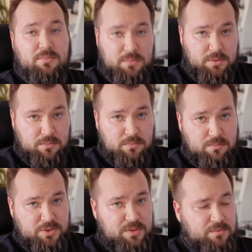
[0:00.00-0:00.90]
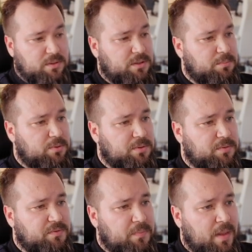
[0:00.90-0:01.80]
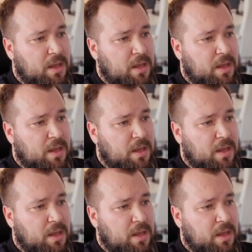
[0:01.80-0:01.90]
new, which is really important.